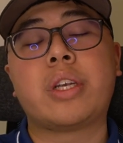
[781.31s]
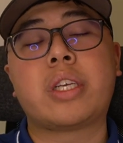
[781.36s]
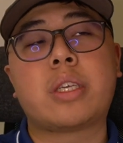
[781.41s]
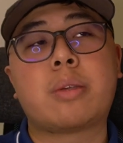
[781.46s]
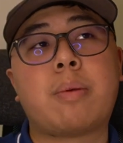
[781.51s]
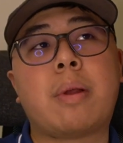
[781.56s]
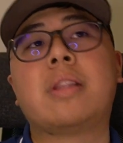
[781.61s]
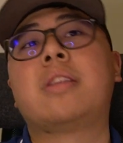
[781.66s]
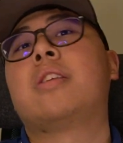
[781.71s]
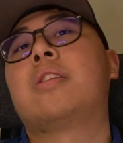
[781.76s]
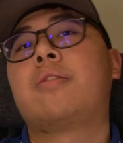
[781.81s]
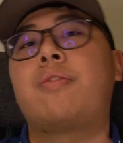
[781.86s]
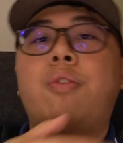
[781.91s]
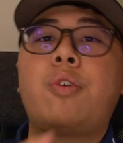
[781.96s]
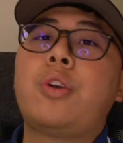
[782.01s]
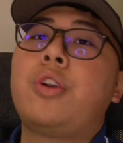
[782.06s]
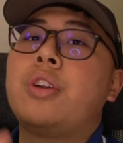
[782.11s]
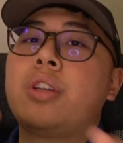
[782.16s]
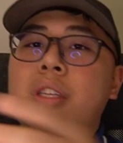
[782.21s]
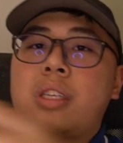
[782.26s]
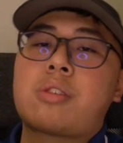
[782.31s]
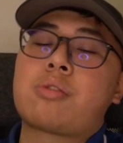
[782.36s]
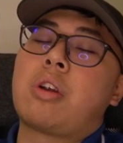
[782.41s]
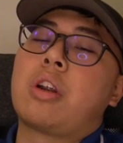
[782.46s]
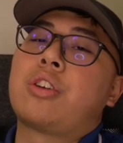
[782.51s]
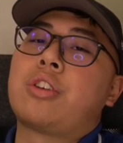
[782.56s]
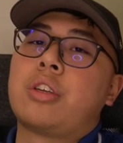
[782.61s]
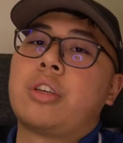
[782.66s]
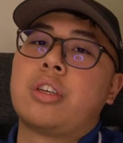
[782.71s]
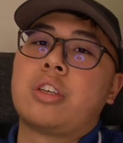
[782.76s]
expenses, for your
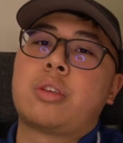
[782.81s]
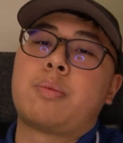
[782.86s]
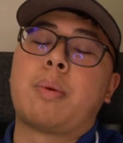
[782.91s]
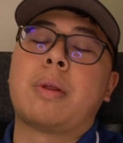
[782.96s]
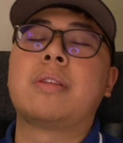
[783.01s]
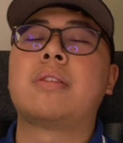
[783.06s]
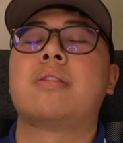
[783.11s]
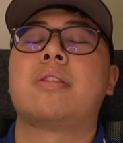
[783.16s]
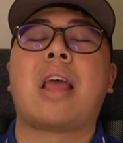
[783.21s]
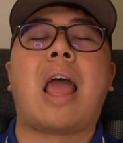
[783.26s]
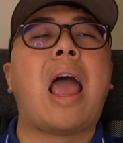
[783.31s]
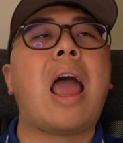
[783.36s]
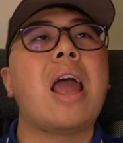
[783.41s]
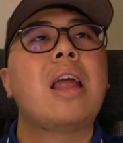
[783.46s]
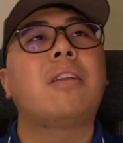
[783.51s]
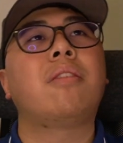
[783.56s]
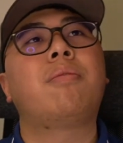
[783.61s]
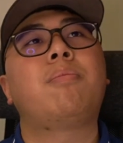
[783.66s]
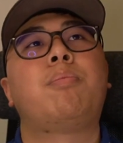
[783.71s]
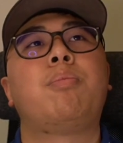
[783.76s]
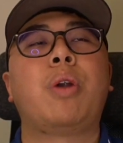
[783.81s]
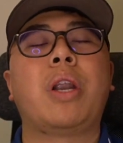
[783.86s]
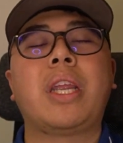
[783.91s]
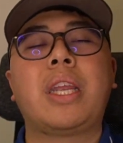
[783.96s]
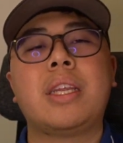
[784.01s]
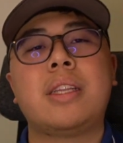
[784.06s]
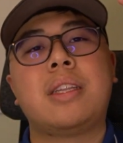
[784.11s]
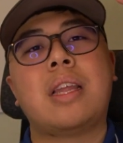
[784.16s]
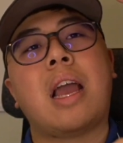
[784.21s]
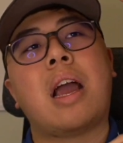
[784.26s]
discretionary expenses, and
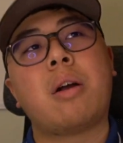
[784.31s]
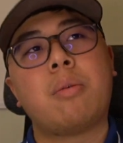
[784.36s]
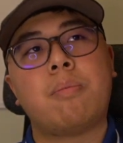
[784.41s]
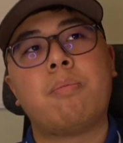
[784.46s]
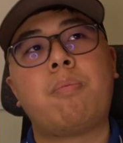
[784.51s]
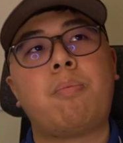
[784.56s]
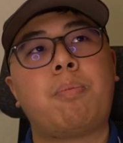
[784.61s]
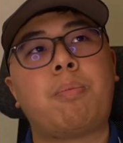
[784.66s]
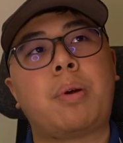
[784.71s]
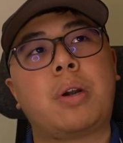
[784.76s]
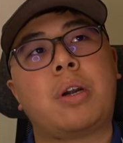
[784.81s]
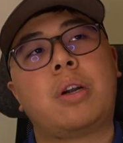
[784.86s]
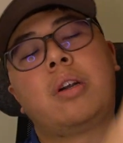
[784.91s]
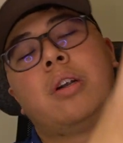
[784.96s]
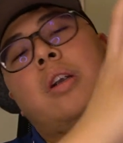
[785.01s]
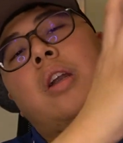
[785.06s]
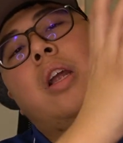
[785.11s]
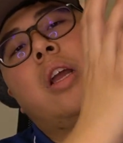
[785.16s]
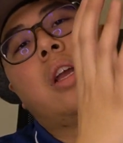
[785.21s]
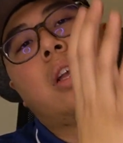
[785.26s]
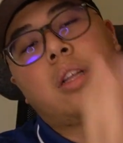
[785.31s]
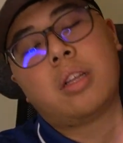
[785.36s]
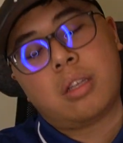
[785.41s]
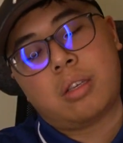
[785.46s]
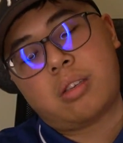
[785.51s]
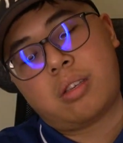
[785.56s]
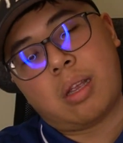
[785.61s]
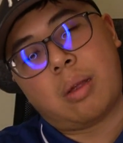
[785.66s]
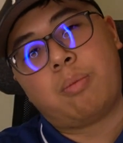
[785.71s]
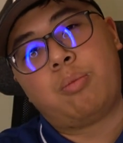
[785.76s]
break it down per
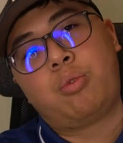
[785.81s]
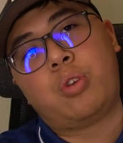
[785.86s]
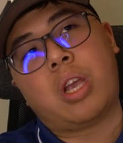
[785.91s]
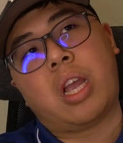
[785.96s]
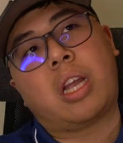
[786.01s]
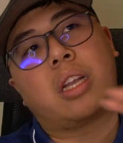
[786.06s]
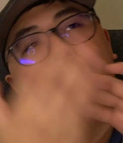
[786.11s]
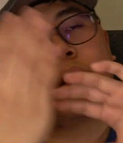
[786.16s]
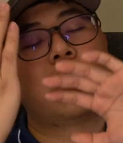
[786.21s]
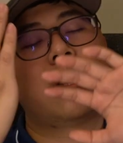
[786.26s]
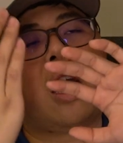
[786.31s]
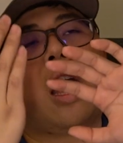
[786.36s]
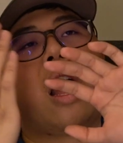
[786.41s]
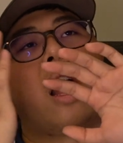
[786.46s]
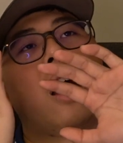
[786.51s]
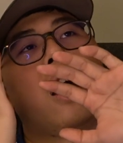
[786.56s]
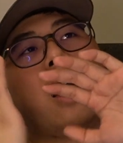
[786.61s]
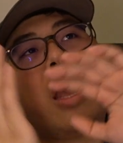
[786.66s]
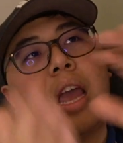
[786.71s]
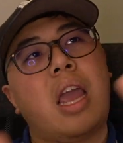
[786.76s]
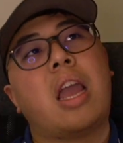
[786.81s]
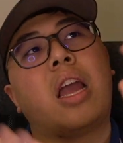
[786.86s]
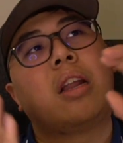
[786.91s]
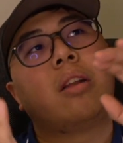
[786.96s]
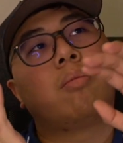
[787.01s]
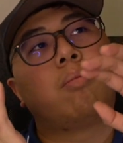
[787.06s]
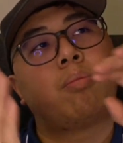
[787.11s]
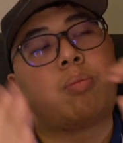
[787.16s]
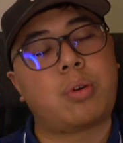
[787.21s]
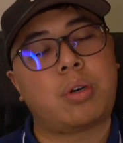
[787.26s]
subject
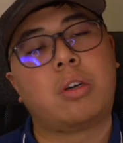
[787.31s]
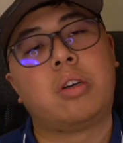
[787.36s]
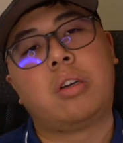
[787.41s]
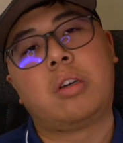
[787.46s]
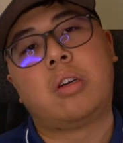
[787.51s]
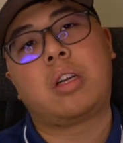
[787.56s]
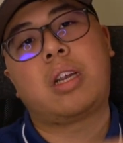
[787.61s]
and per